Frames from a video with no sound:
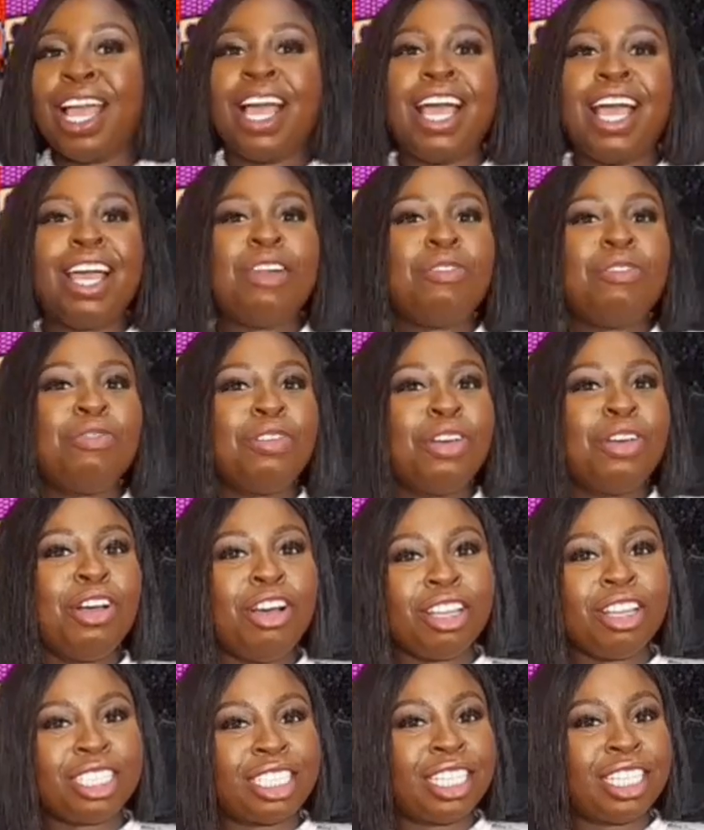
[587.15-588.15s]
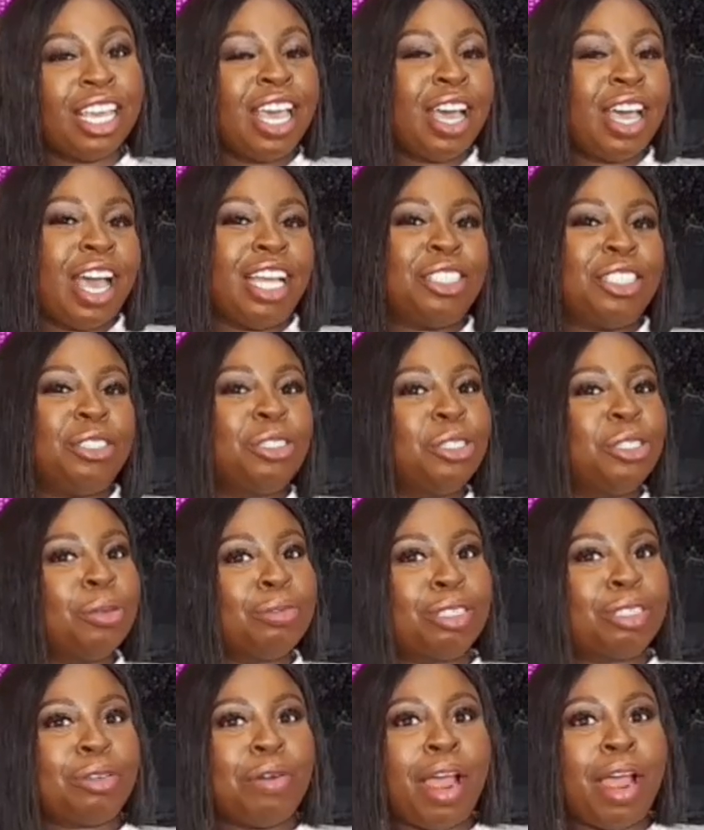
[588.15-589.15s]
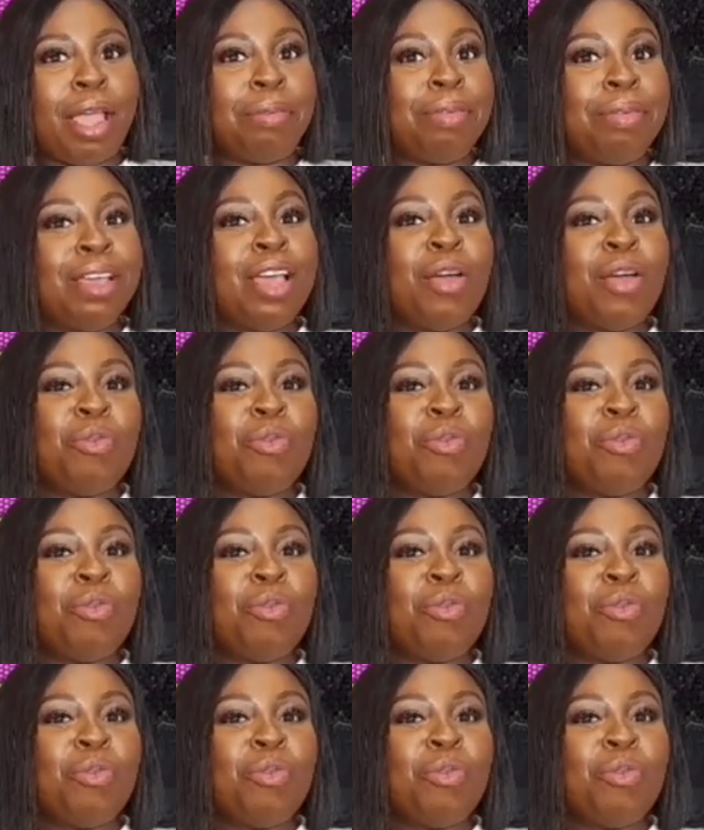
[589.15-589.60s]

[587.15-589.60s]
And of course, as you subscribe,